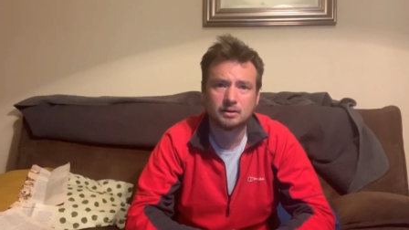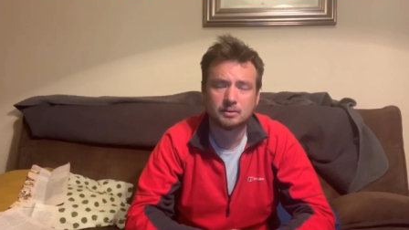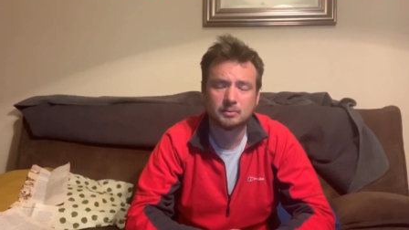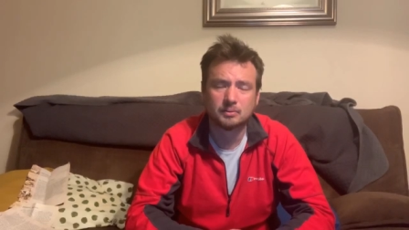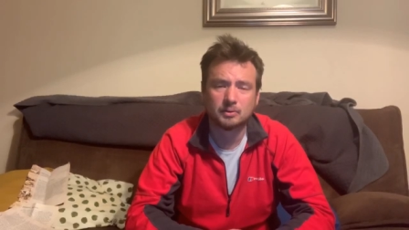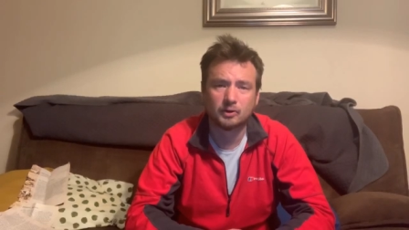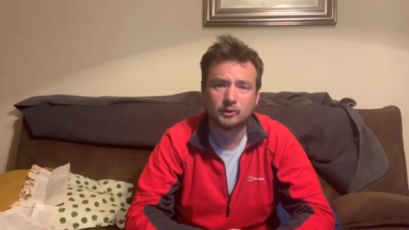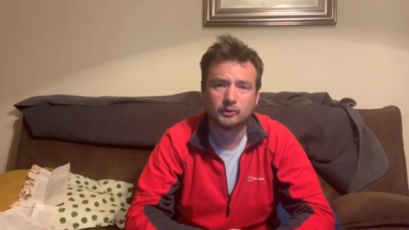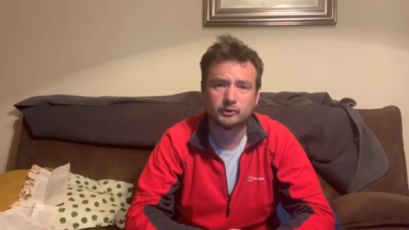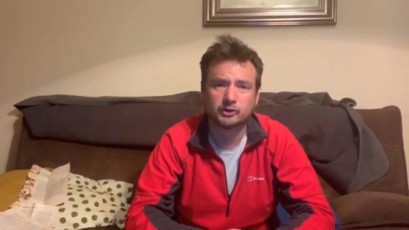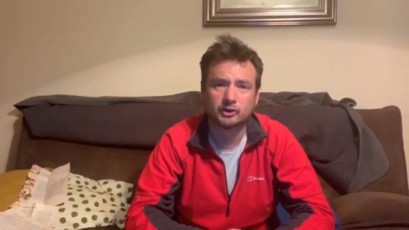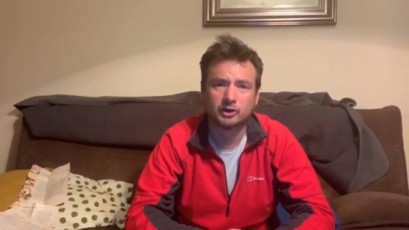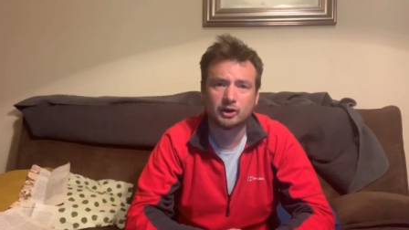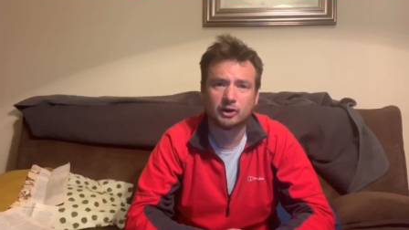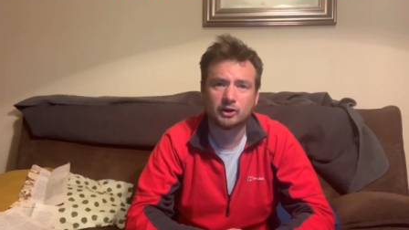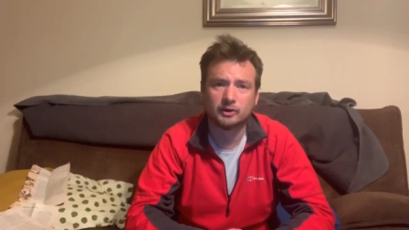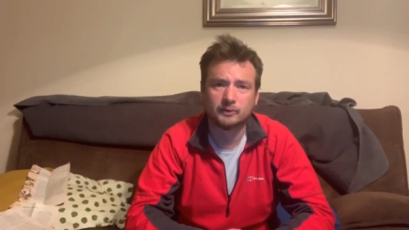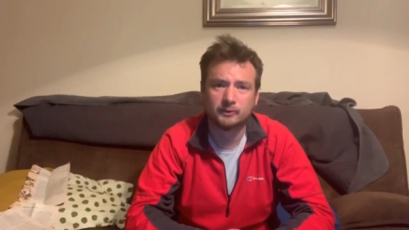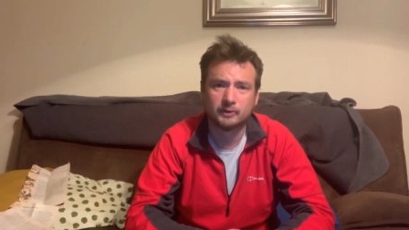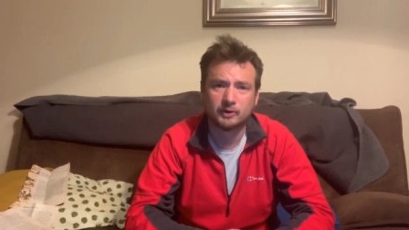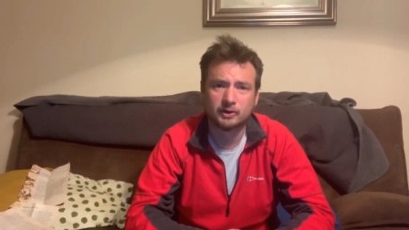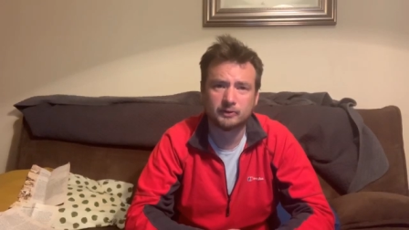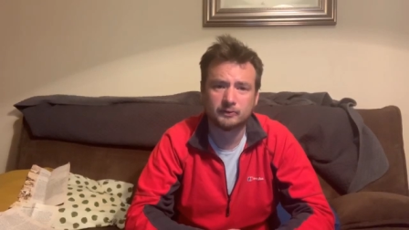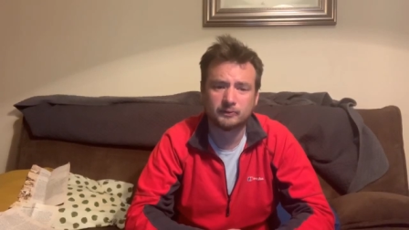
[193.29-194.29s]
And on July
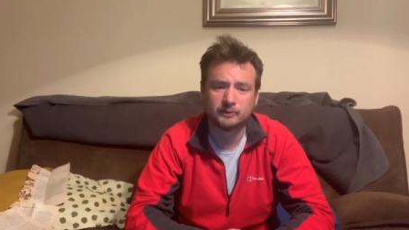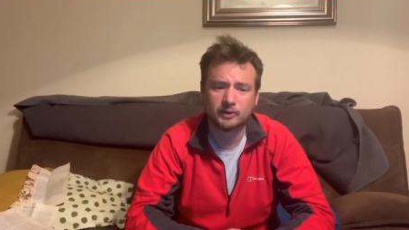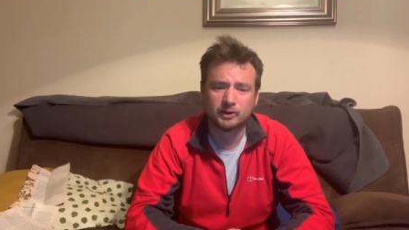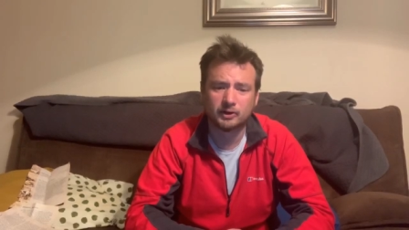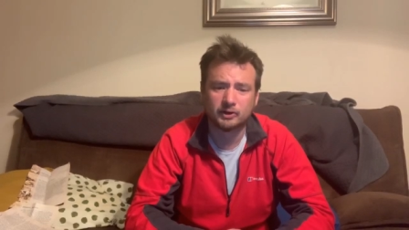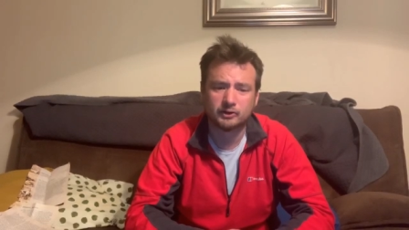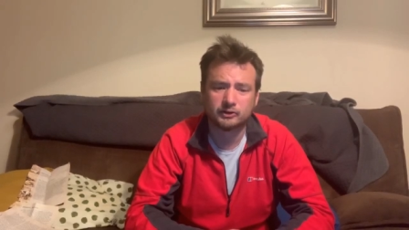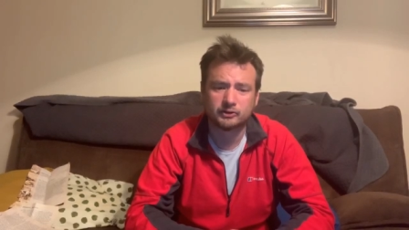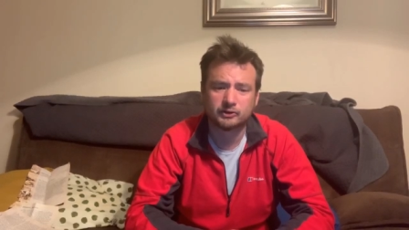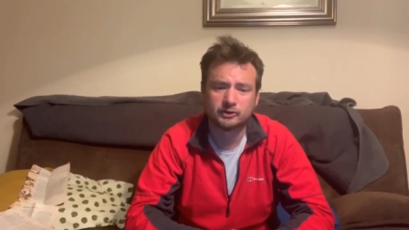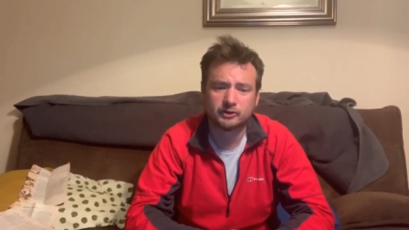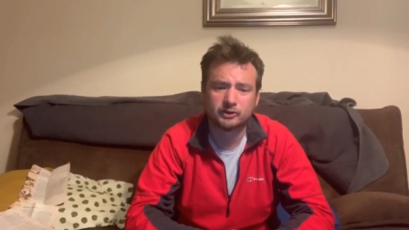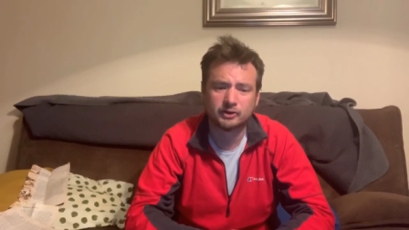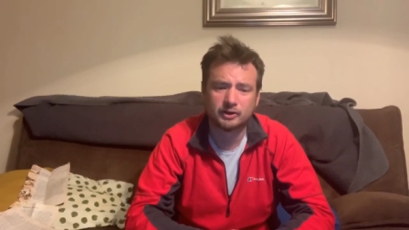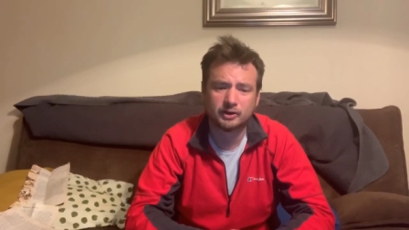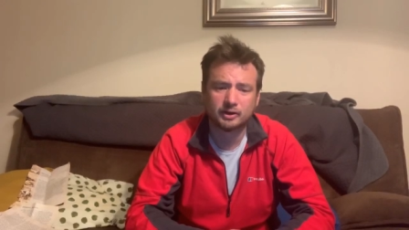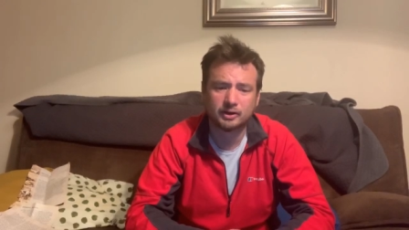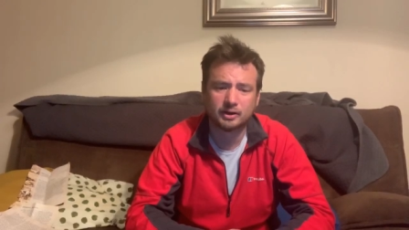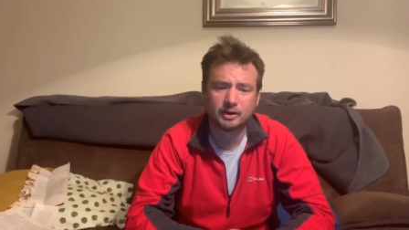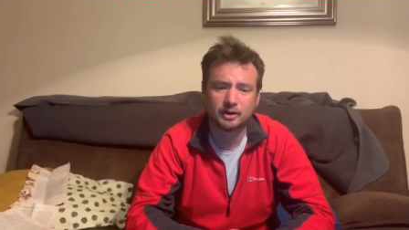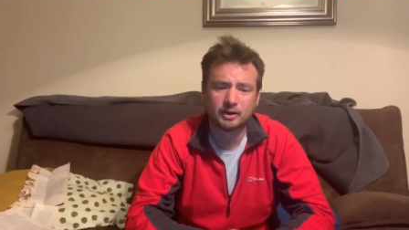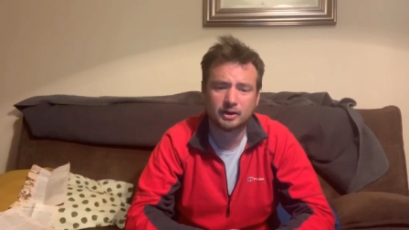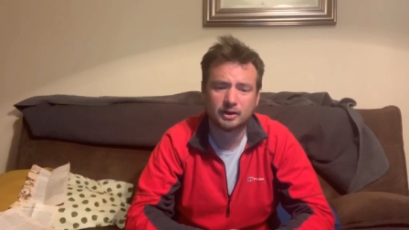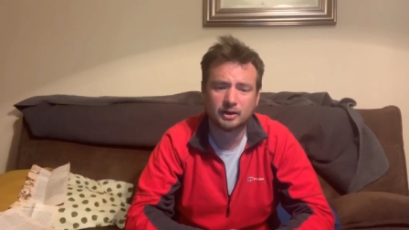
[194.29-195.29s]
thirty-first,
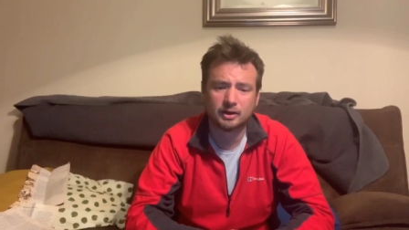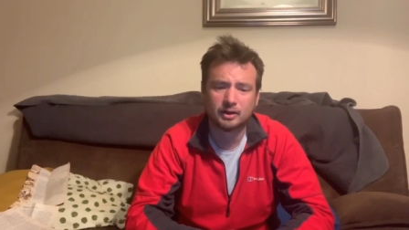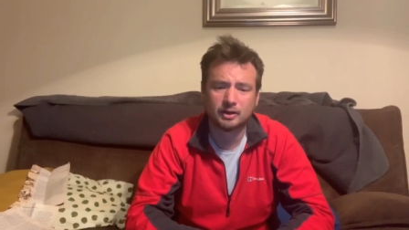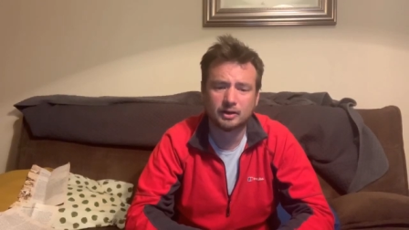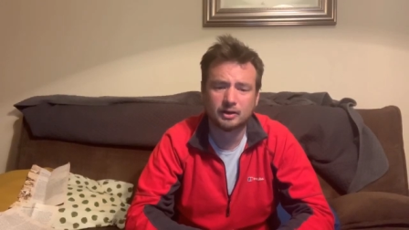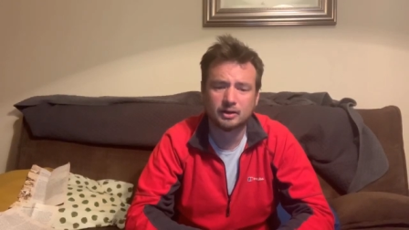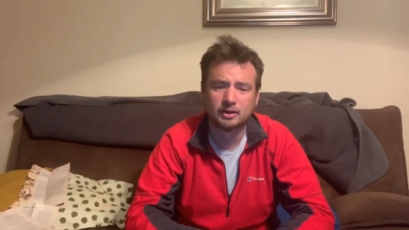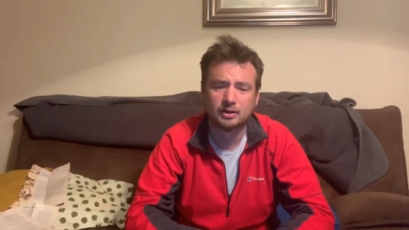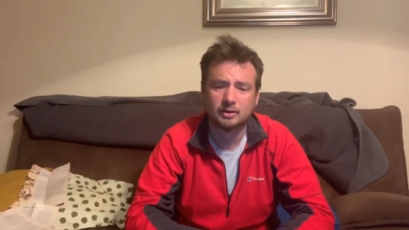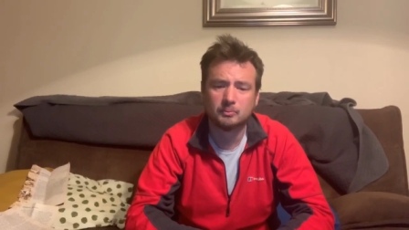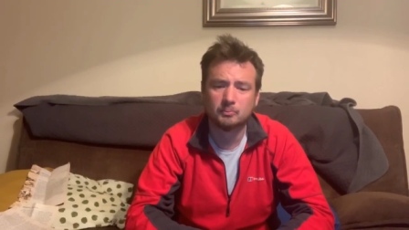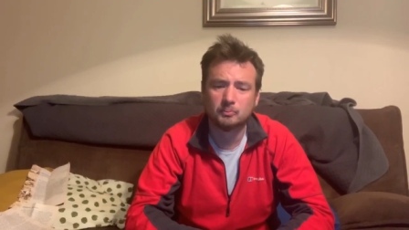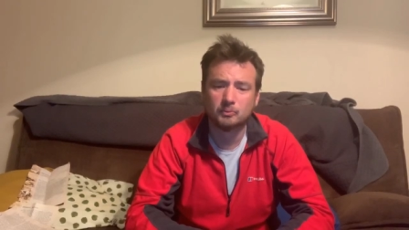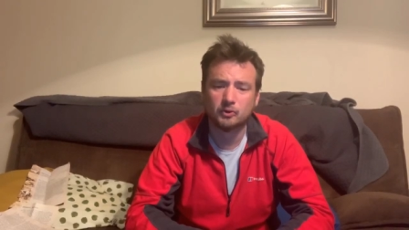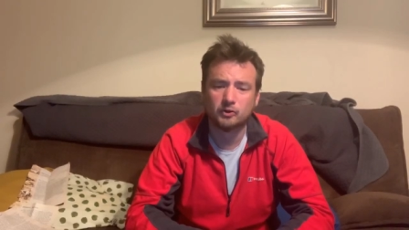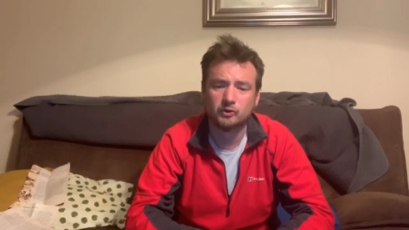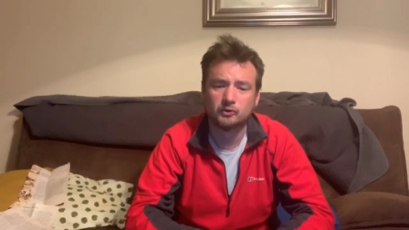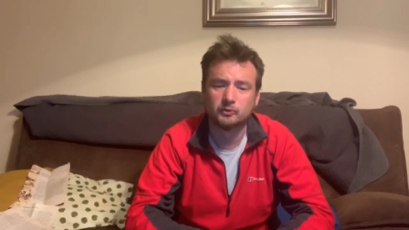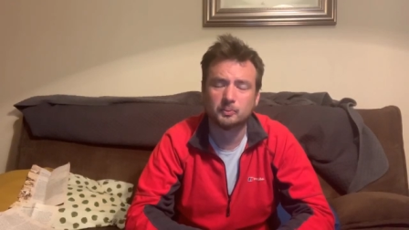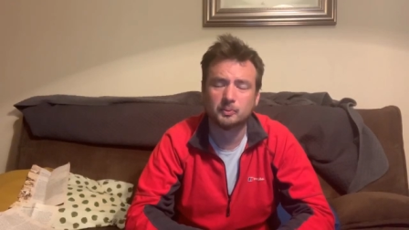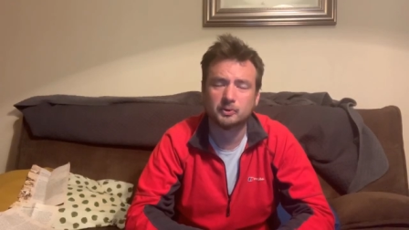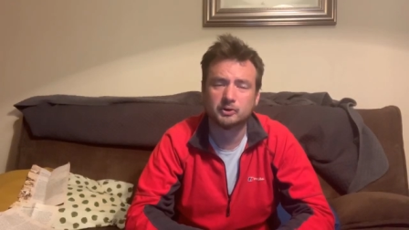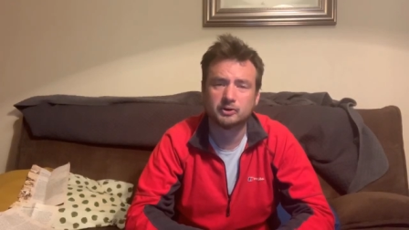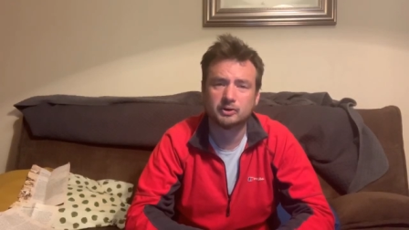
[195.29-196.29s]

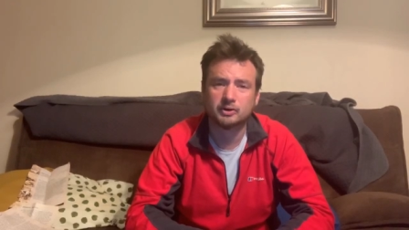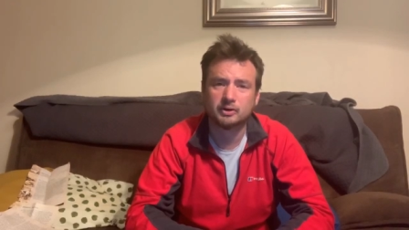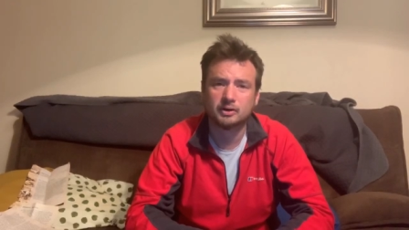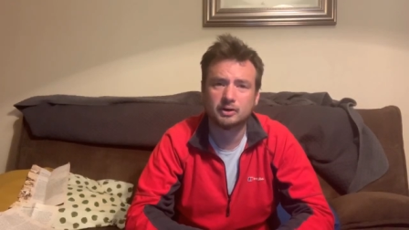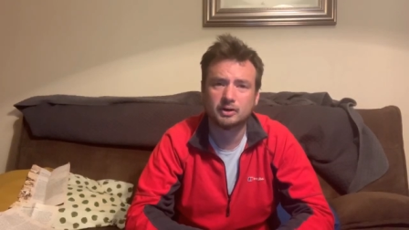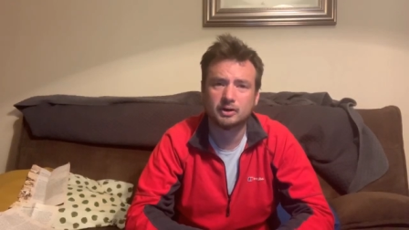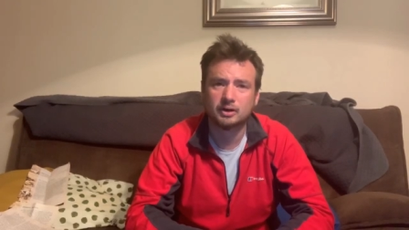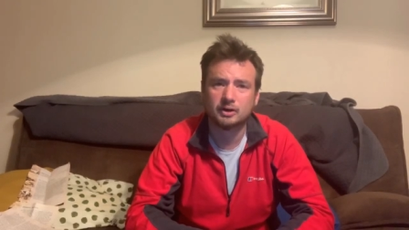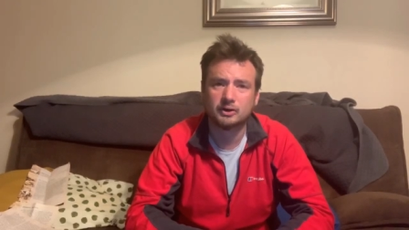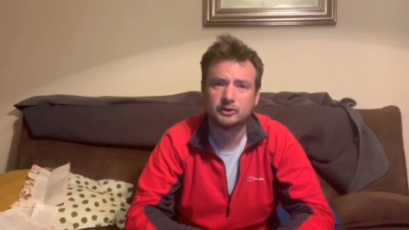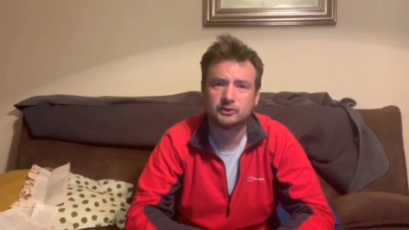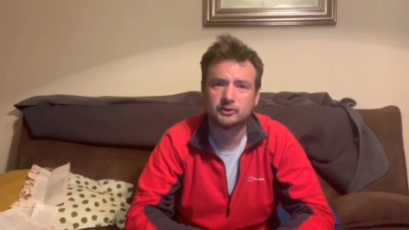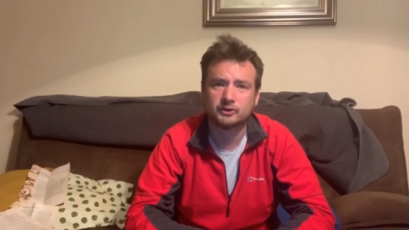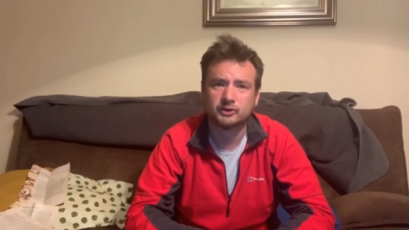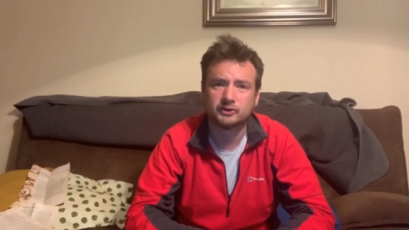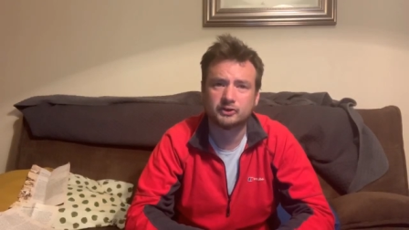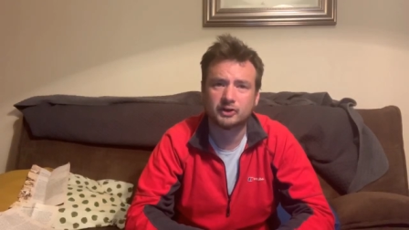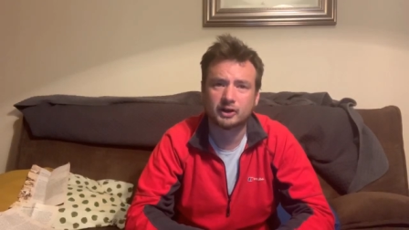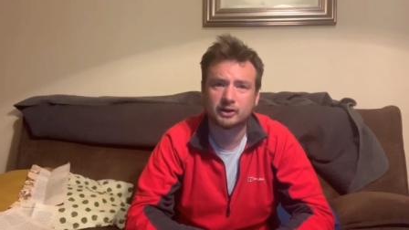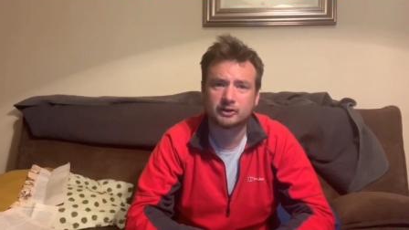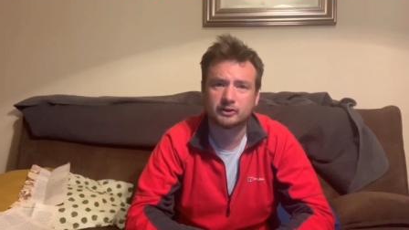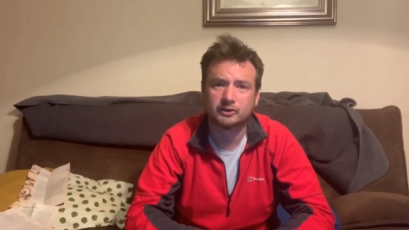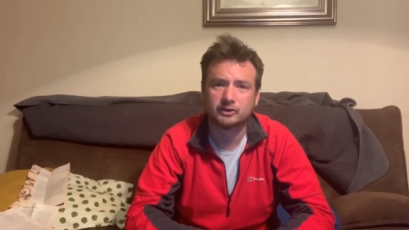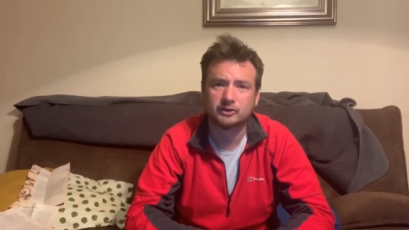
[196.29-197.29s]
movement is
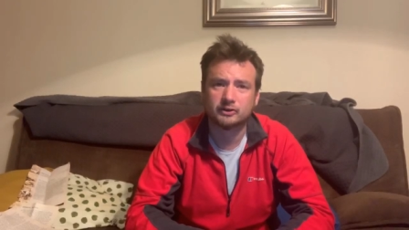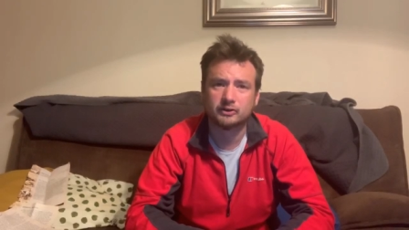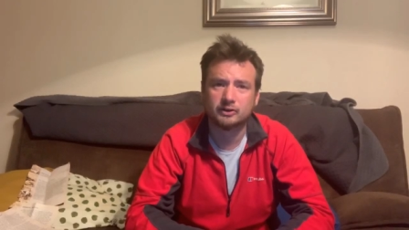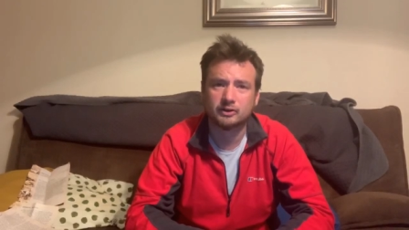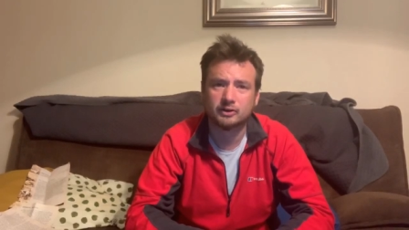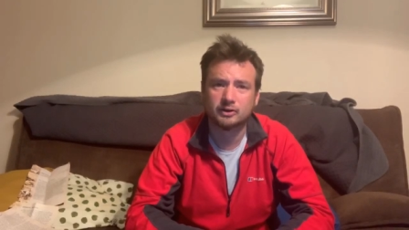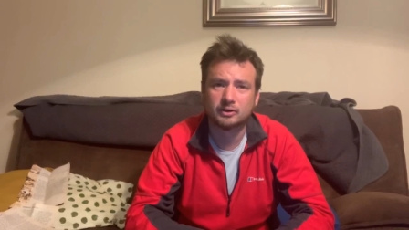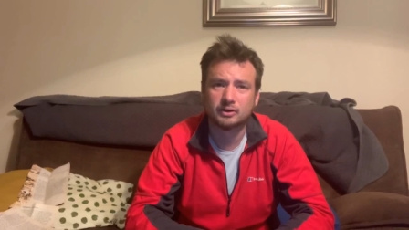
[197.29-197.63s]
detected